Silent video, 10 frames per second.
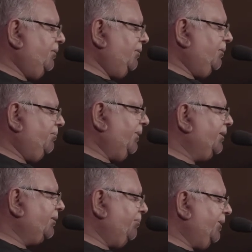uh,
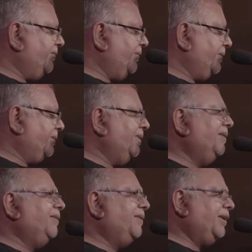making a bed first.
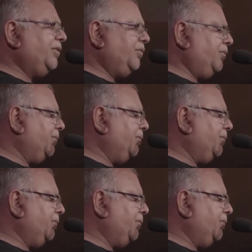Thank you.